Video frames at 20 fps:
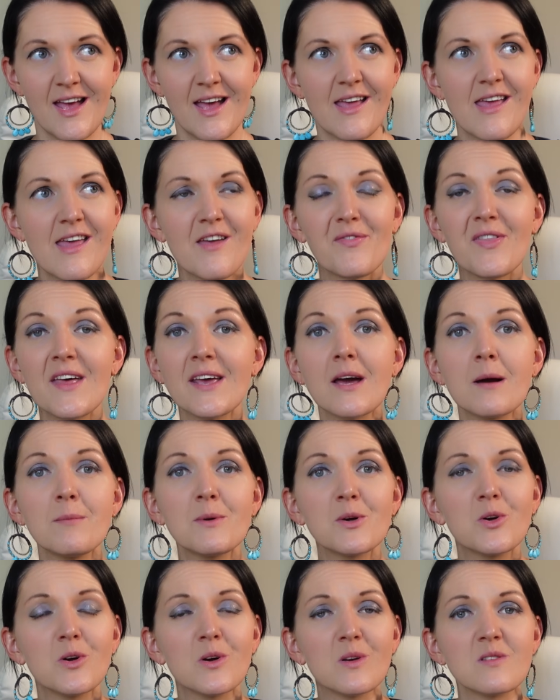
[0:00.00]
if they come
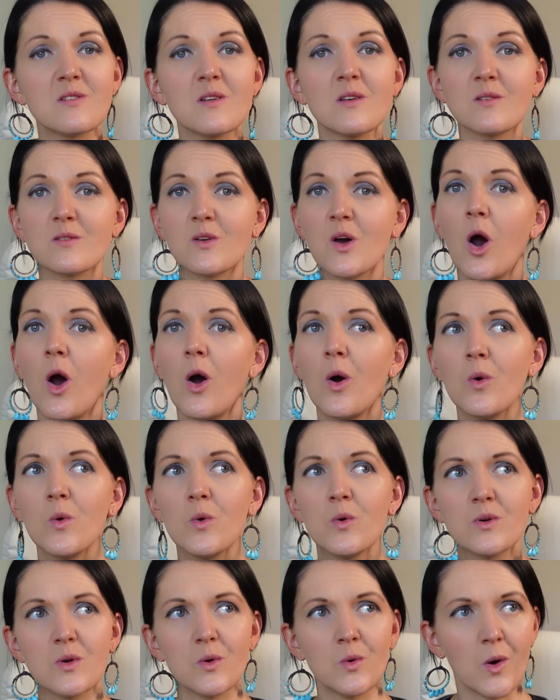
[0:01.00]
across as
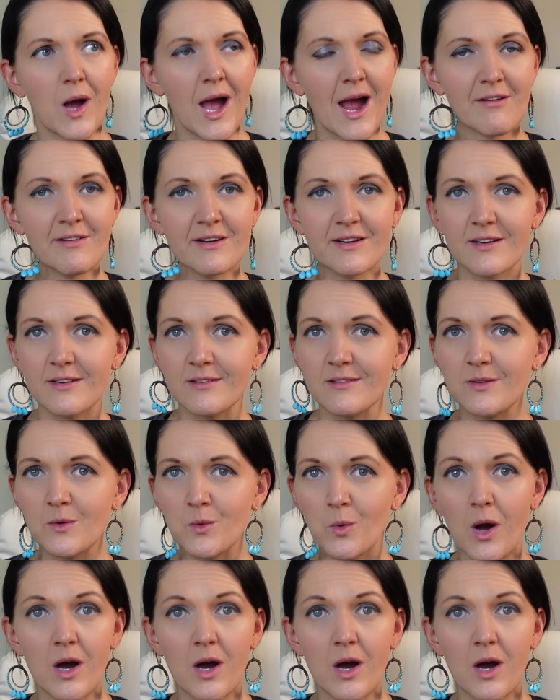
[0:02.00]
cold or arrogant or